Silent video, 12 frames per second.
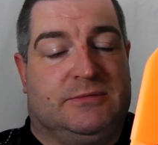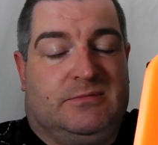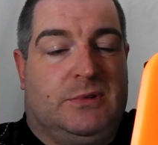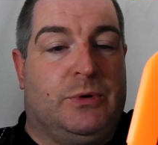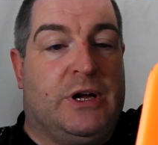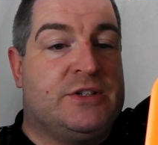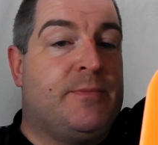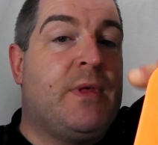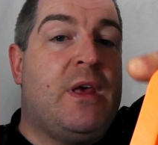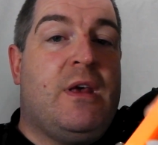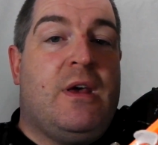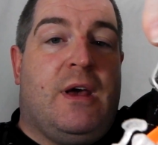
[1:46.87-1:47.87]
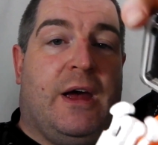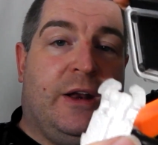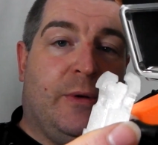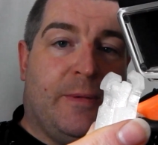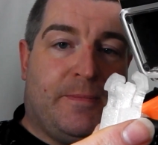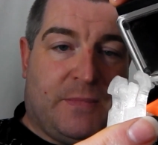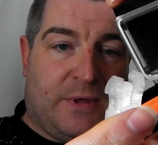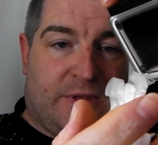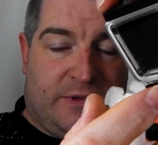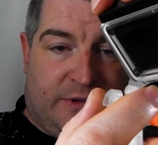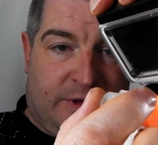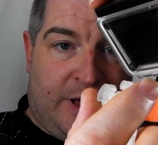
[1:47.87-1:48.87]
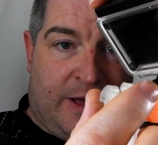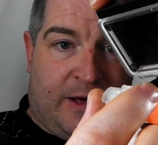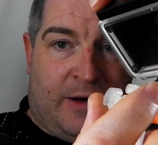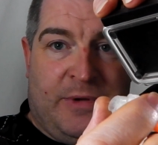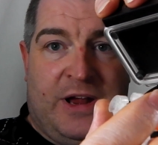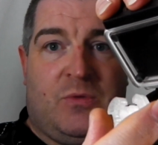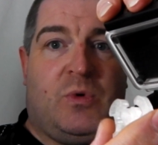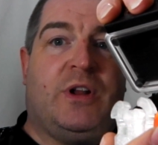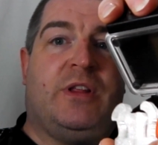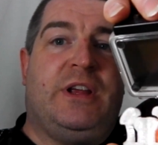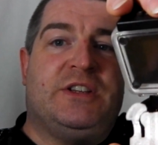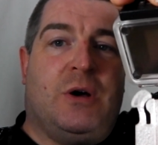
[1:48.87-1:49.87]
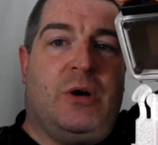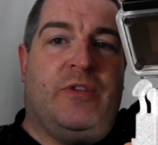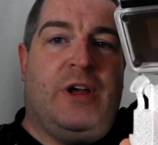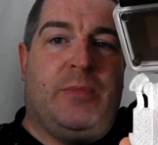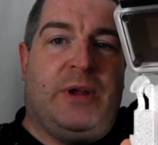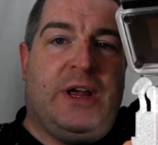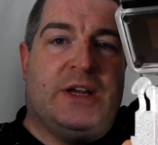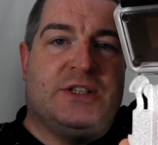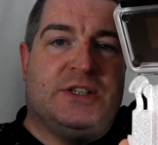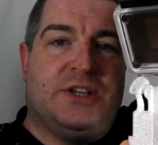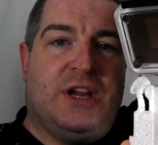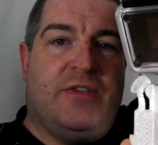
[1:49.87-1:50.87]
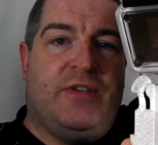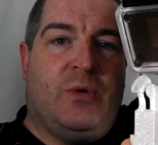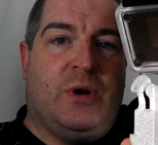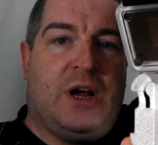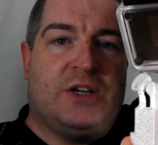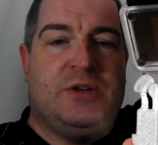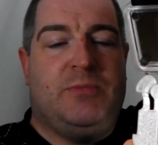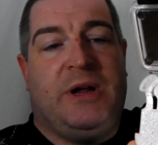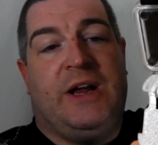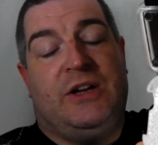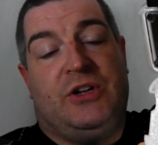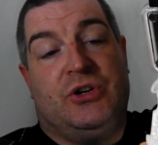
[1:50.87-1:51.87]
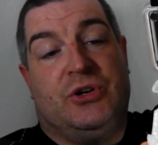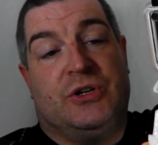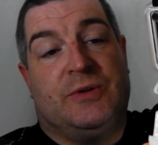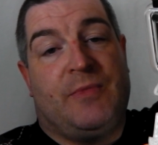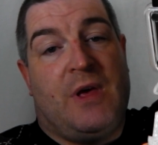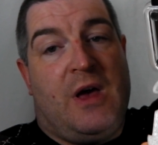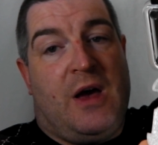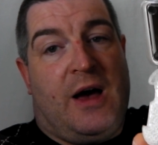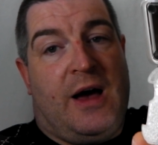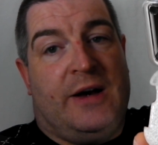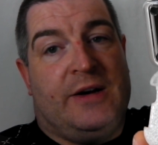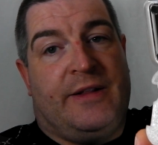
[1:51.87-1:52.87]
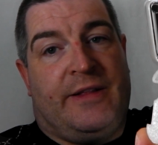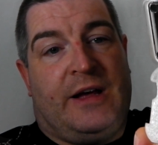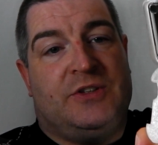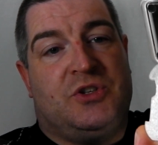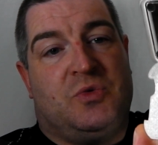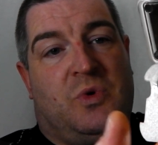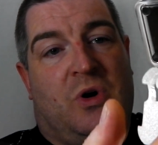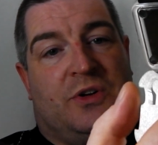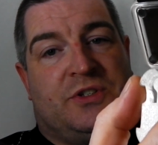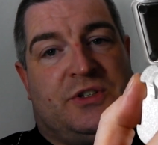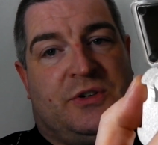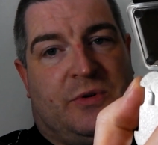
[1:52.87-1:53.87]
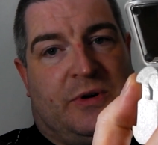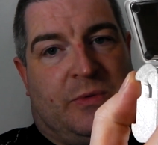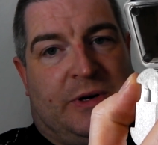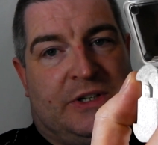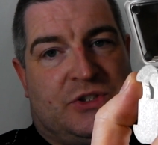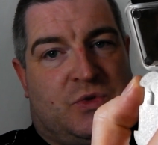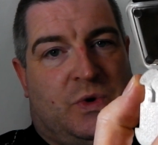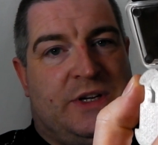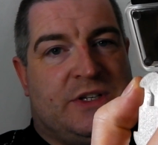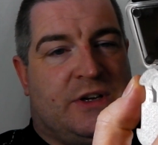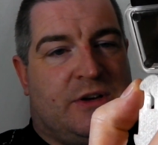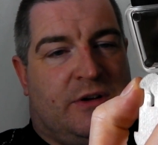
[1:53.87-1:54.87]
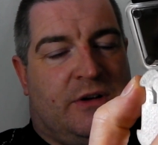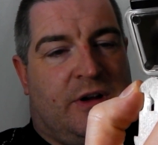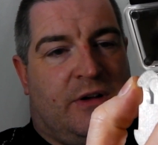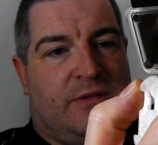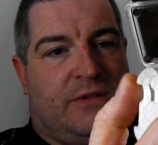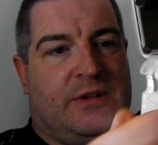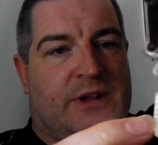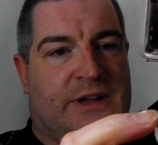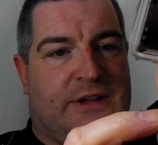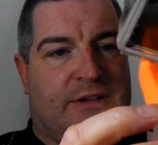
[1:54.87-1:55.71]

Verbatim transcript: who cares? Anyway, yeah, I made one of these out of ABS to see if it would actually be any good. And the answer was, when you squeeze it, like